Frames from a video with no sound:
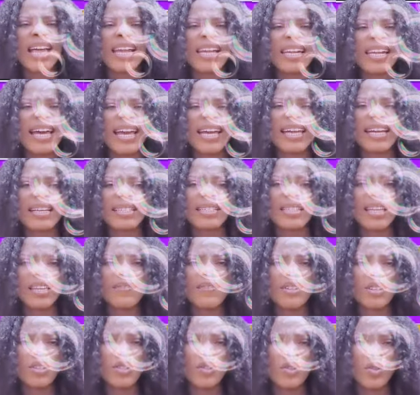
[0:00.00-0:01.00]
like as if
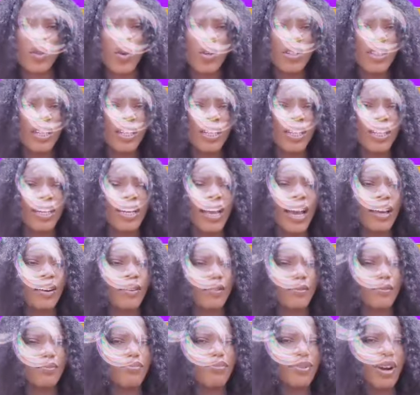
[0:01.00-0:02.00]
it's turning a kind
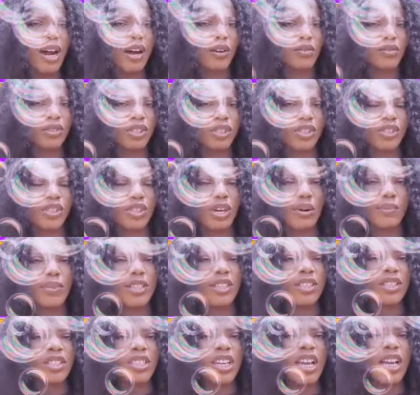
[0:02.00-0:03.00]
of brownish,
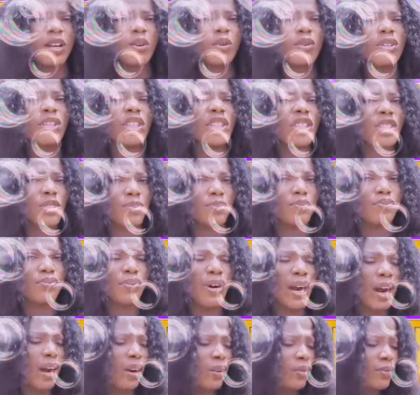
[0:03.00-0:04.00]
yellowish
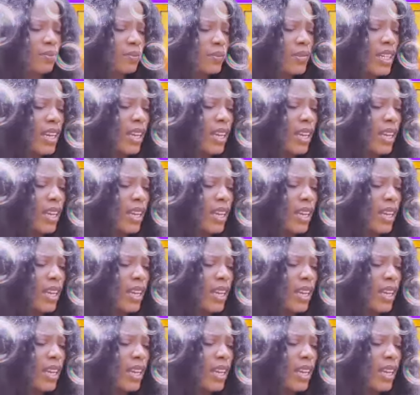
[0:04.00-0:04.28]
brown.